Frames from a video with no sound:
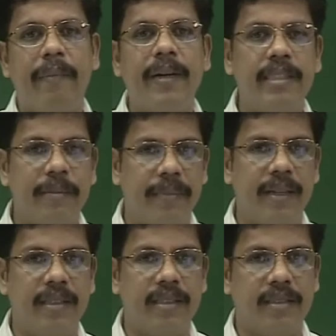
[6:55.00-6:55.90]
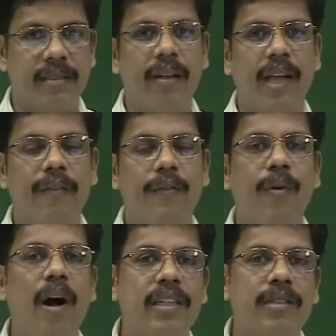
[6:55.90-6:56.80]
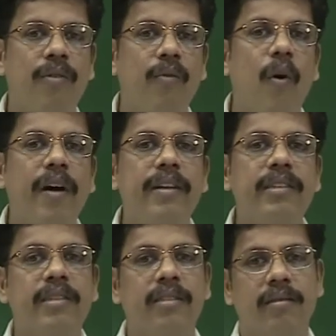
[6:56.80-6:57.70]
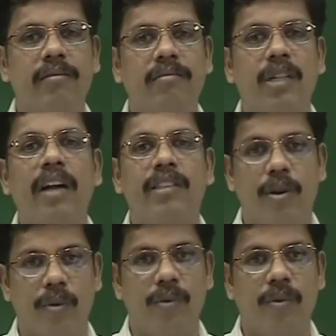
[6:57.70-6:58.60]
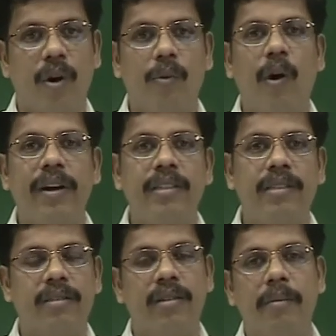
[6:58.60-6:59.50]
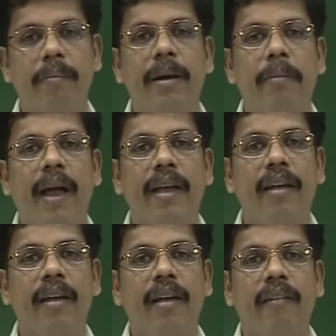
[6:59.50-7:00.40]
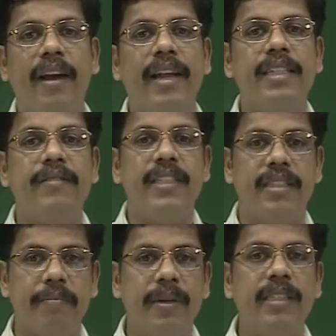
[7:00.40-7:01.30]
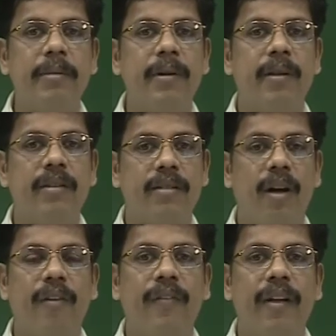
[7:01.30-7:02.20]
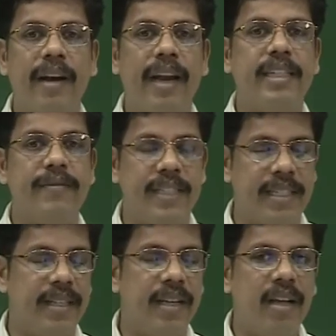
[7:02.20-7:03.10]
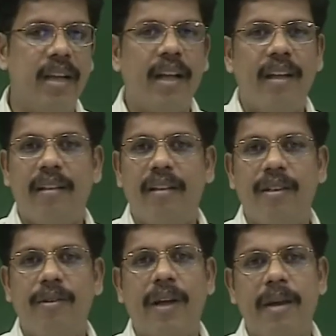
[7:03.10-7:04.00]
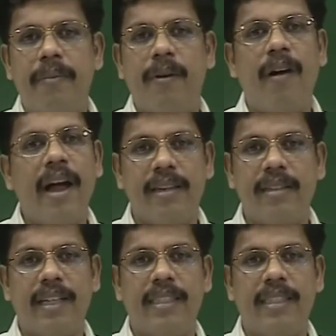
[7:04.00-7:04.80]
principles, if you ask what is Charles' law or what is meant by relativity, principle of relativity, you can provide a